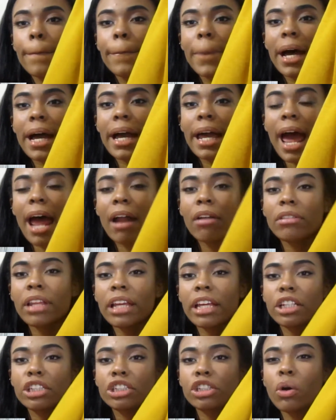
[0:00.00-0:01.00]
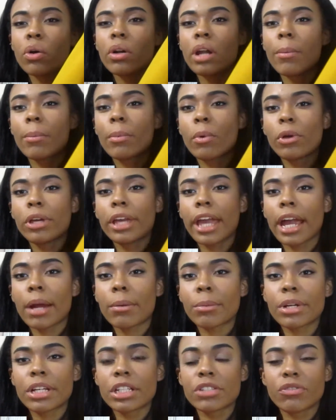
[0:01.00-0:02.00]
But I don't think it's showing up on
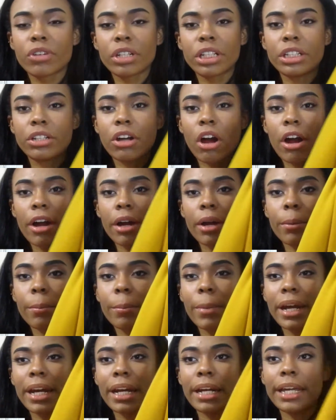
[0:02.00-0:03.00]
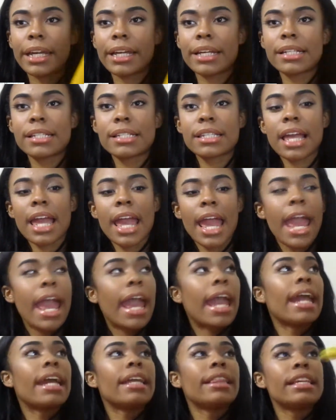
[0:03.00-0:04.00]
camera. It's really dark, but it is.
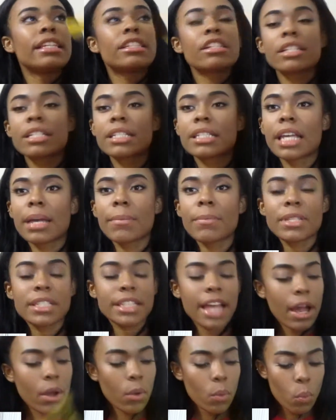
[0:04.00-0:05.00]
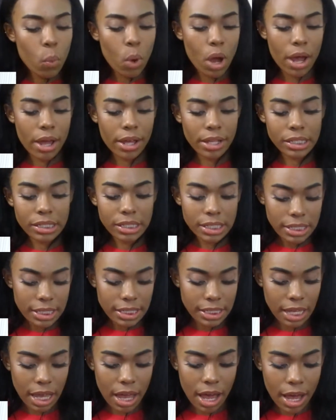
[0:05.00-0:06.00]
And these are the same exact
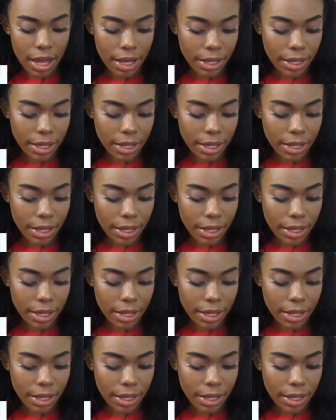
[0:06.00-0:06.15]
ones.